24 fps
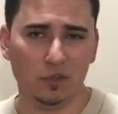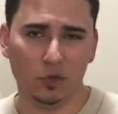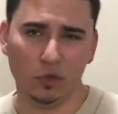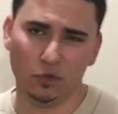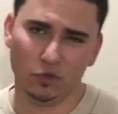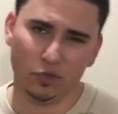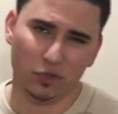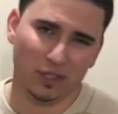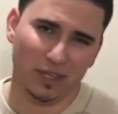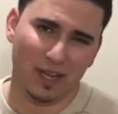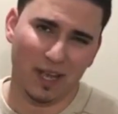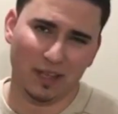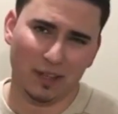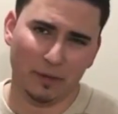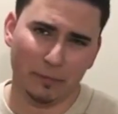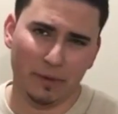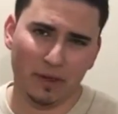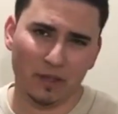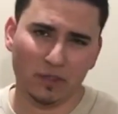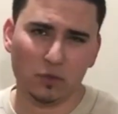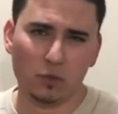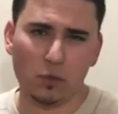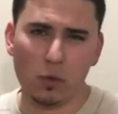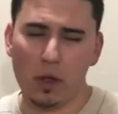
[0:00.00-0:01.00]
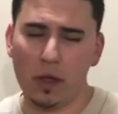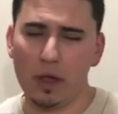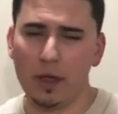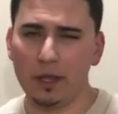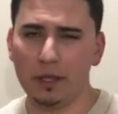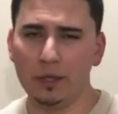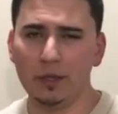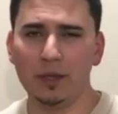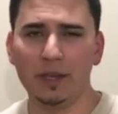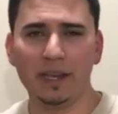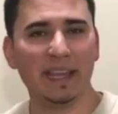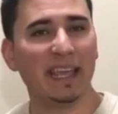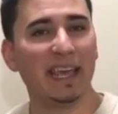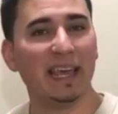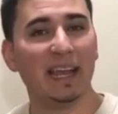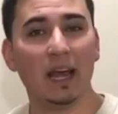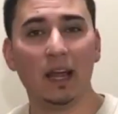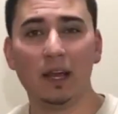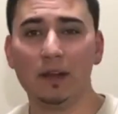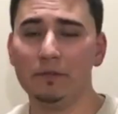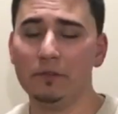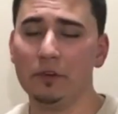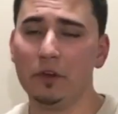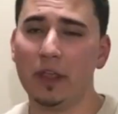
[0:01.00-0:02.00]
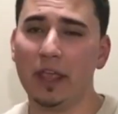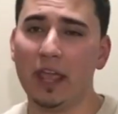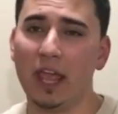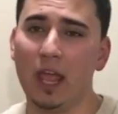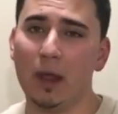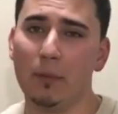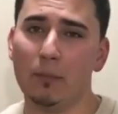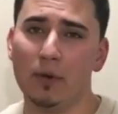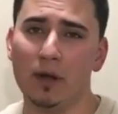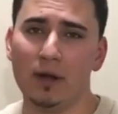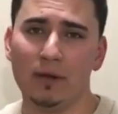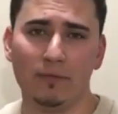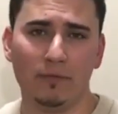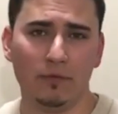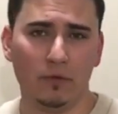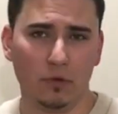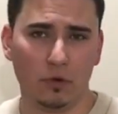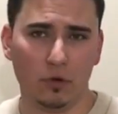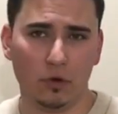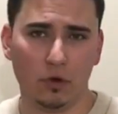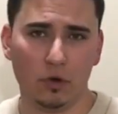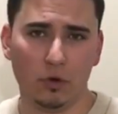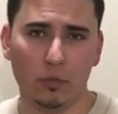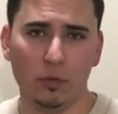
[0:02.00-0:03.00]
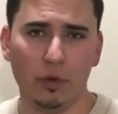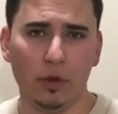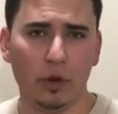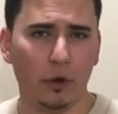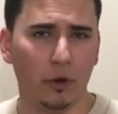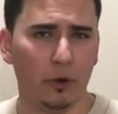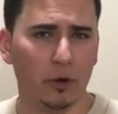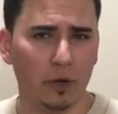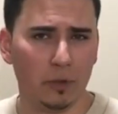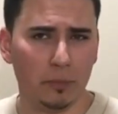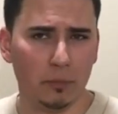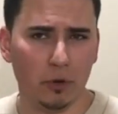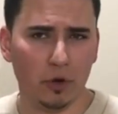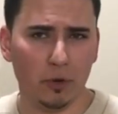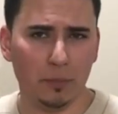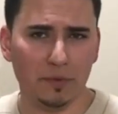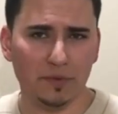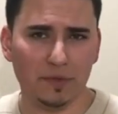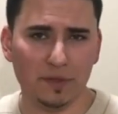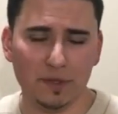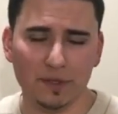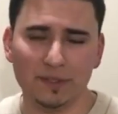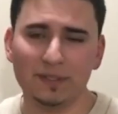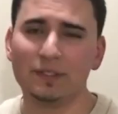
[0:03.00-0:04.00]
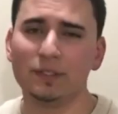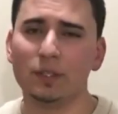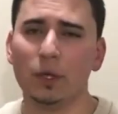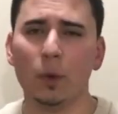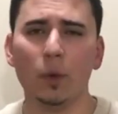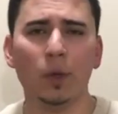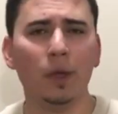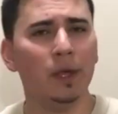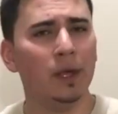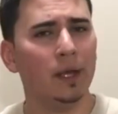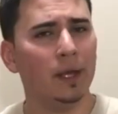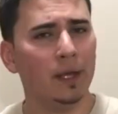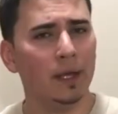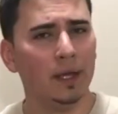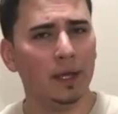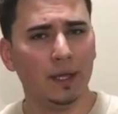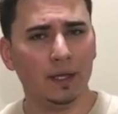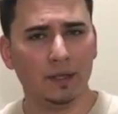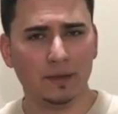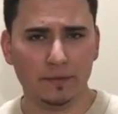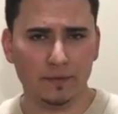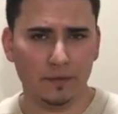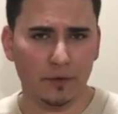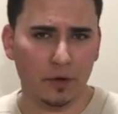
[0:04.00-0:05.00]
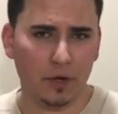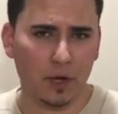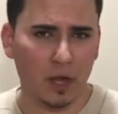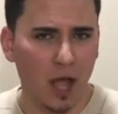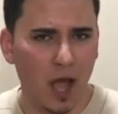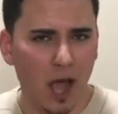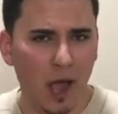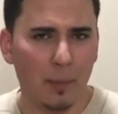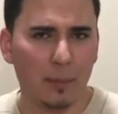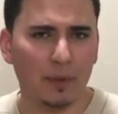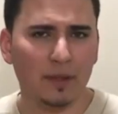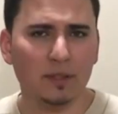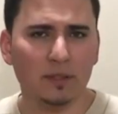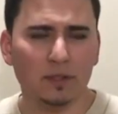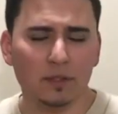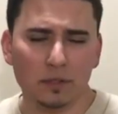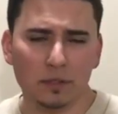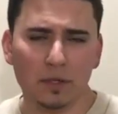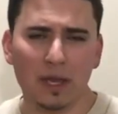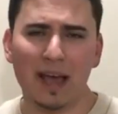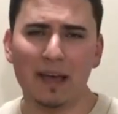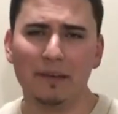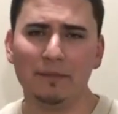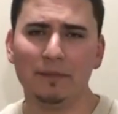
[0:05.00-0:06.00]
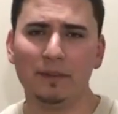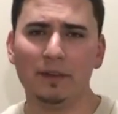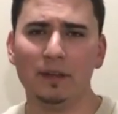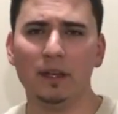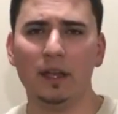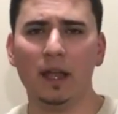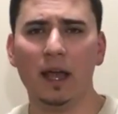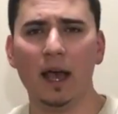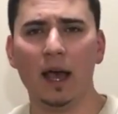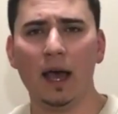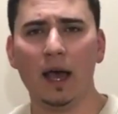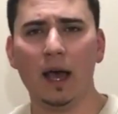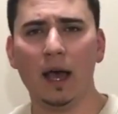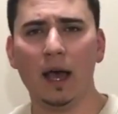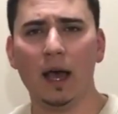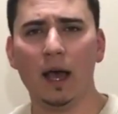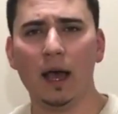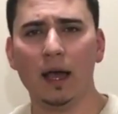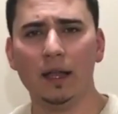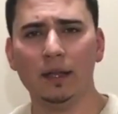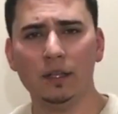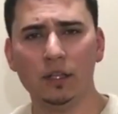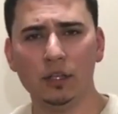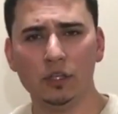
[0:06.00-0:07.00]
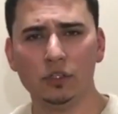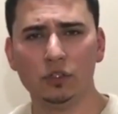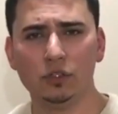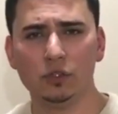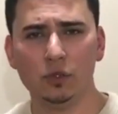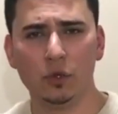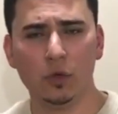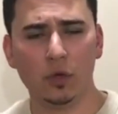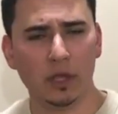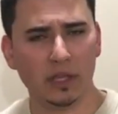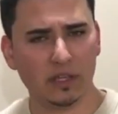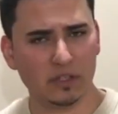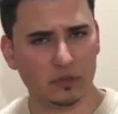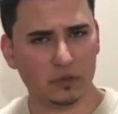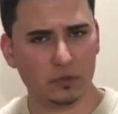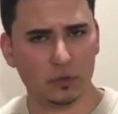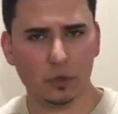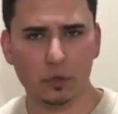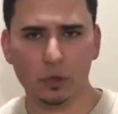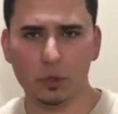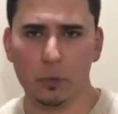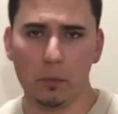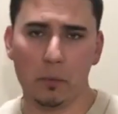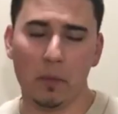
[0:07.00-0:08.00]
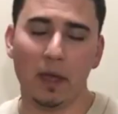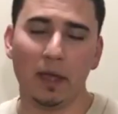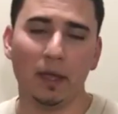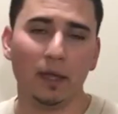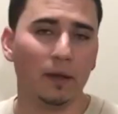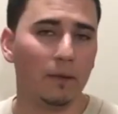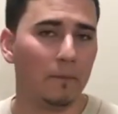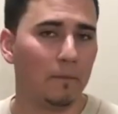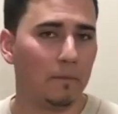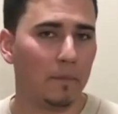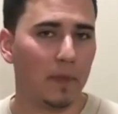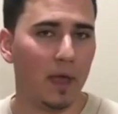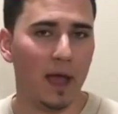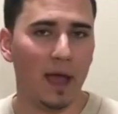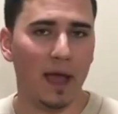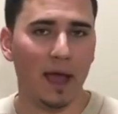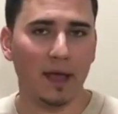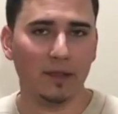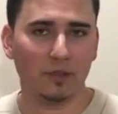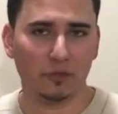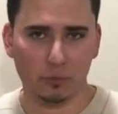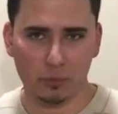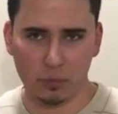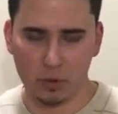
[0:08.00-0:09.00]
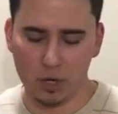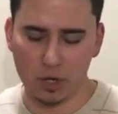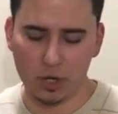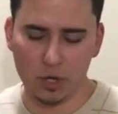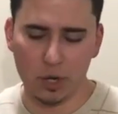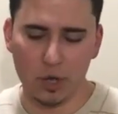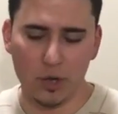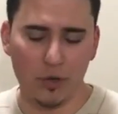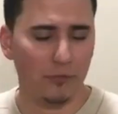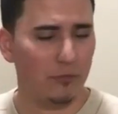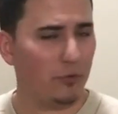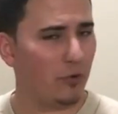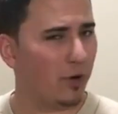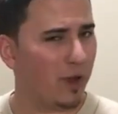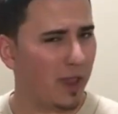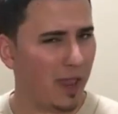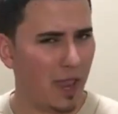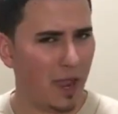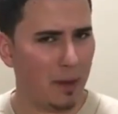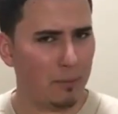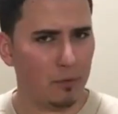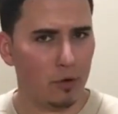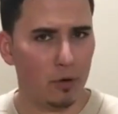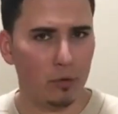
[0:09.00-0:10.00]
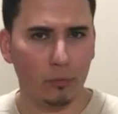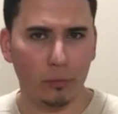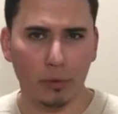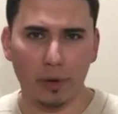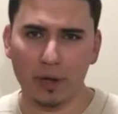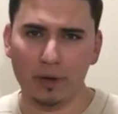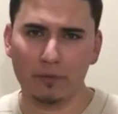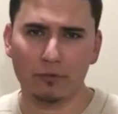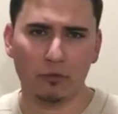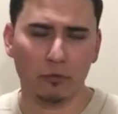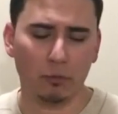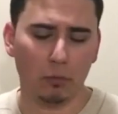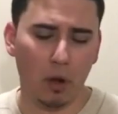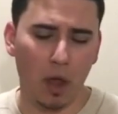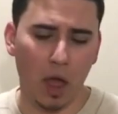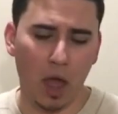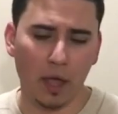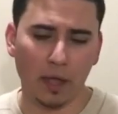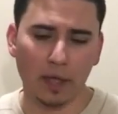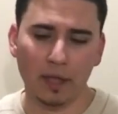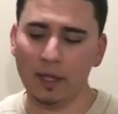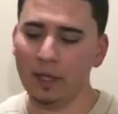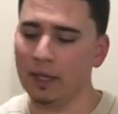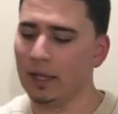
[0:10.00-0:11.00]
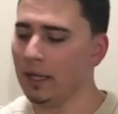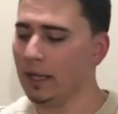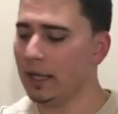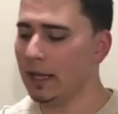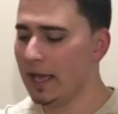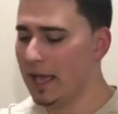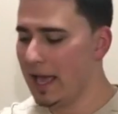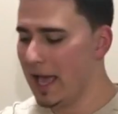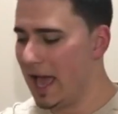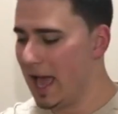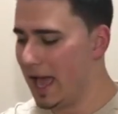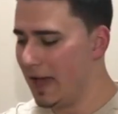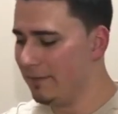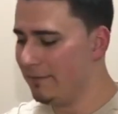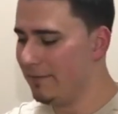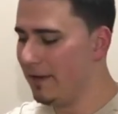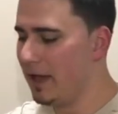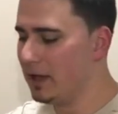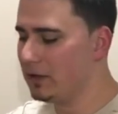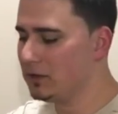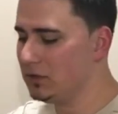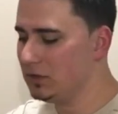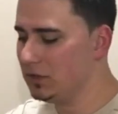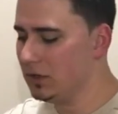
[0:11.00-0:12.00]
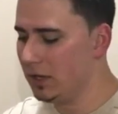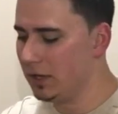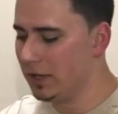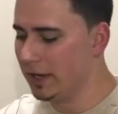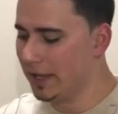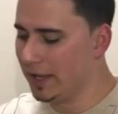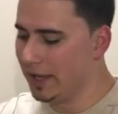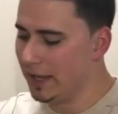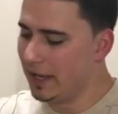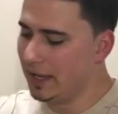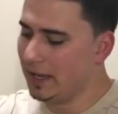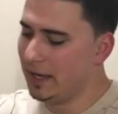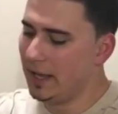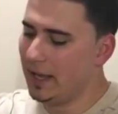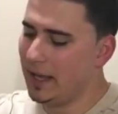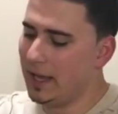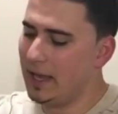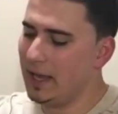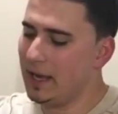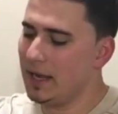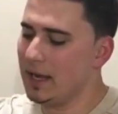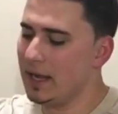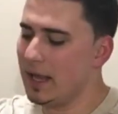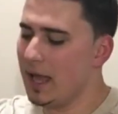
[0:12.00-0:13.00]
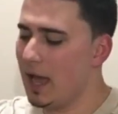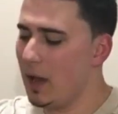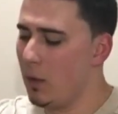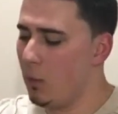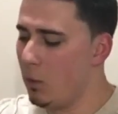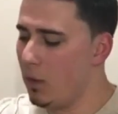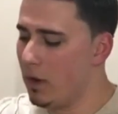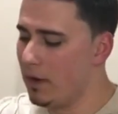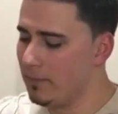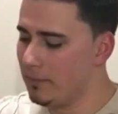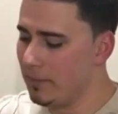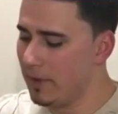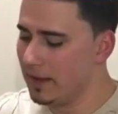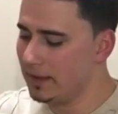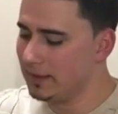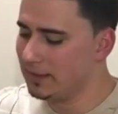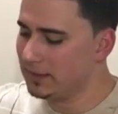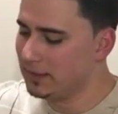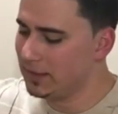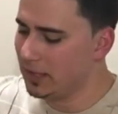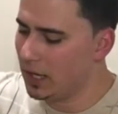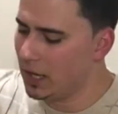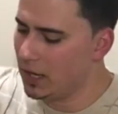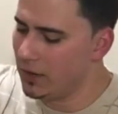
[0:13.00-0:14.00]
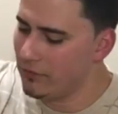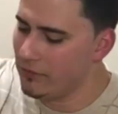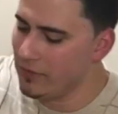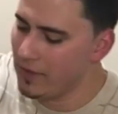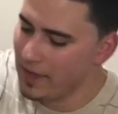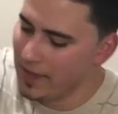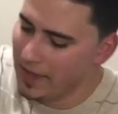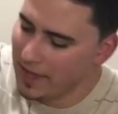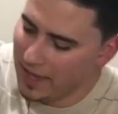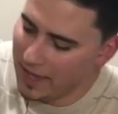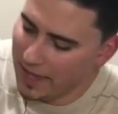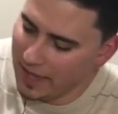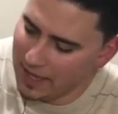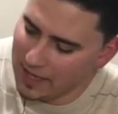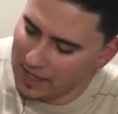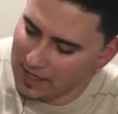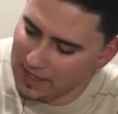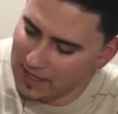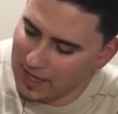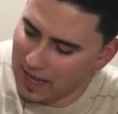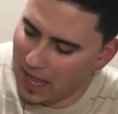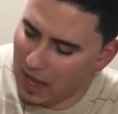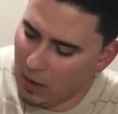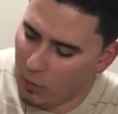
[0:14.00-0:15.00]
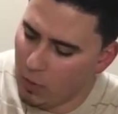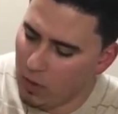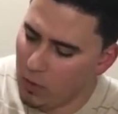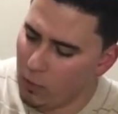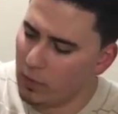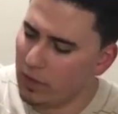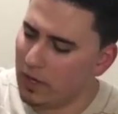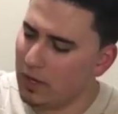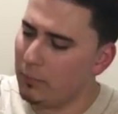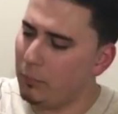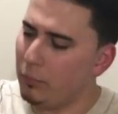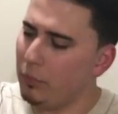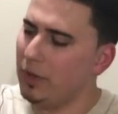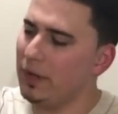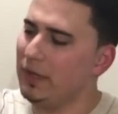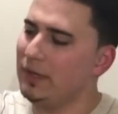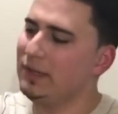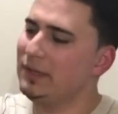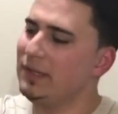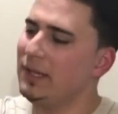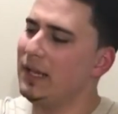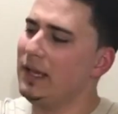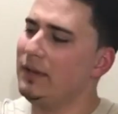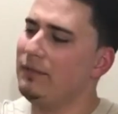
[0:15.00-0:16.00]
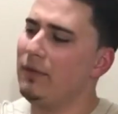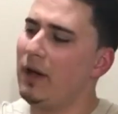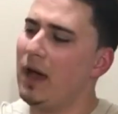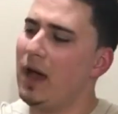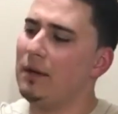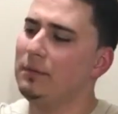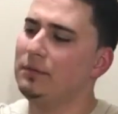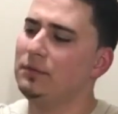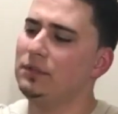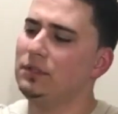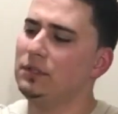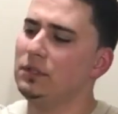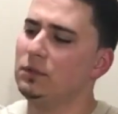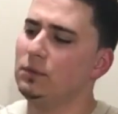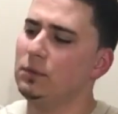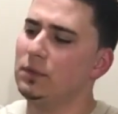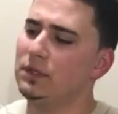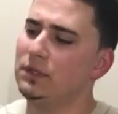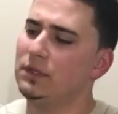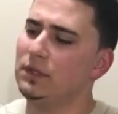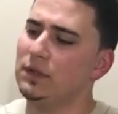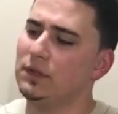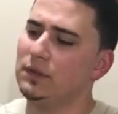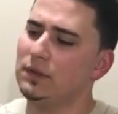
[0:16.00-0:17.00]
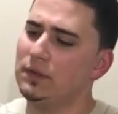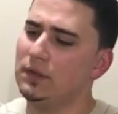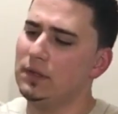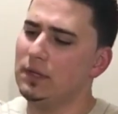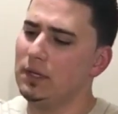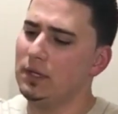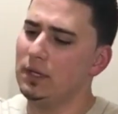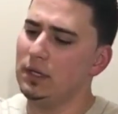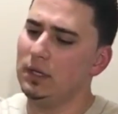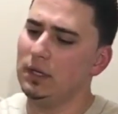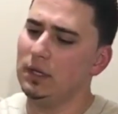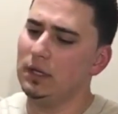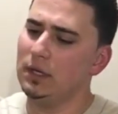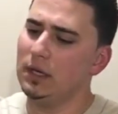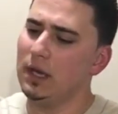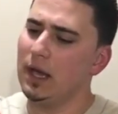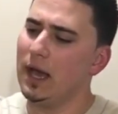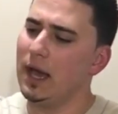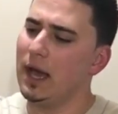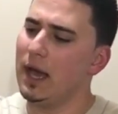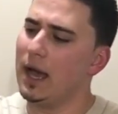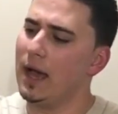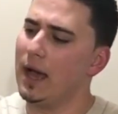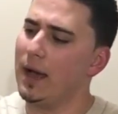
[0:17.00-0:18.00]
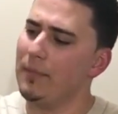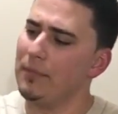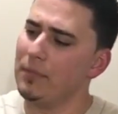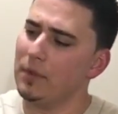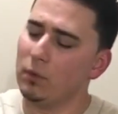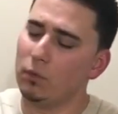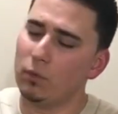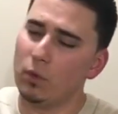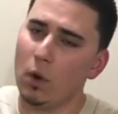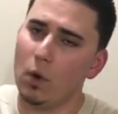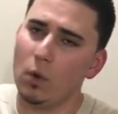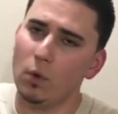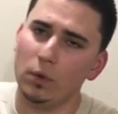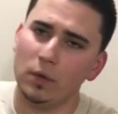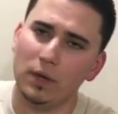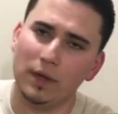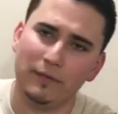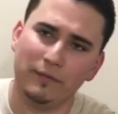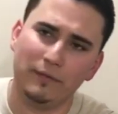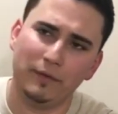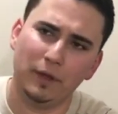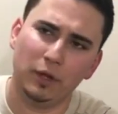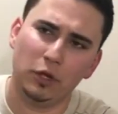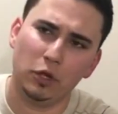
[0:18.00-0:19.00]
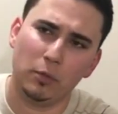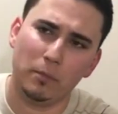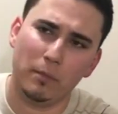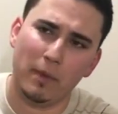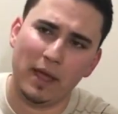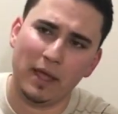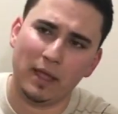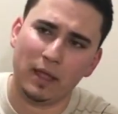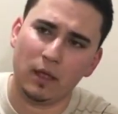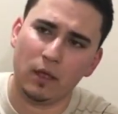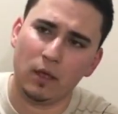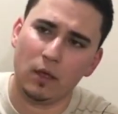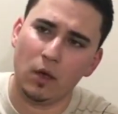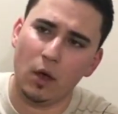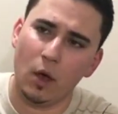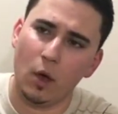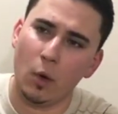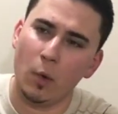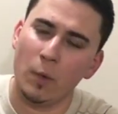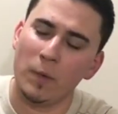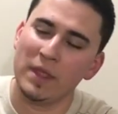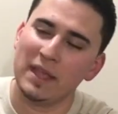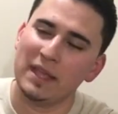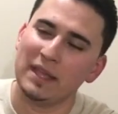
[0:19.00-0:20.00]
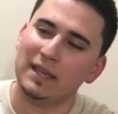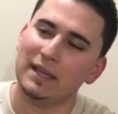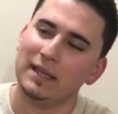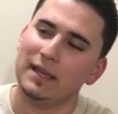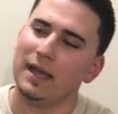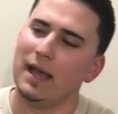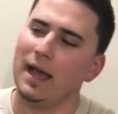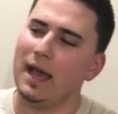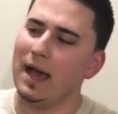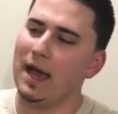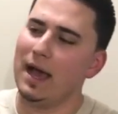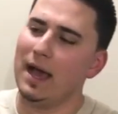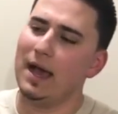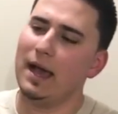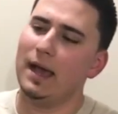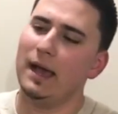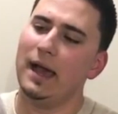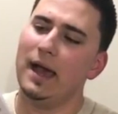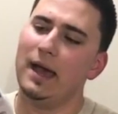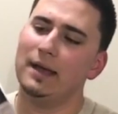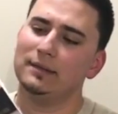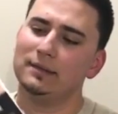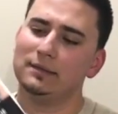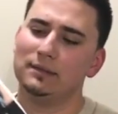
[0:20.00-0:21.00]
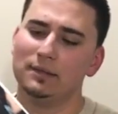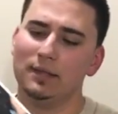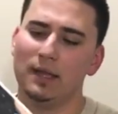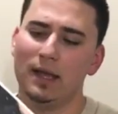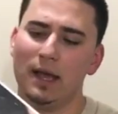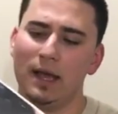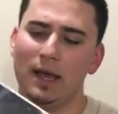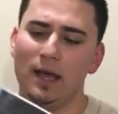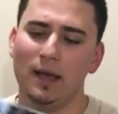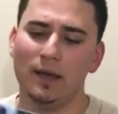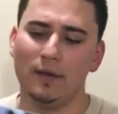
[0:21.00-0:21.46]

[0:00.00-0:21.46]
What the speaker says: is usually not the best quality you're going to get out of your camera for recording purposes, so it's very common to have an additional external mic as part of your camera rig for blogging. I've actually gone ahead and got one myself, and I went with a pretty safe option, which is the Rode VMGO. Has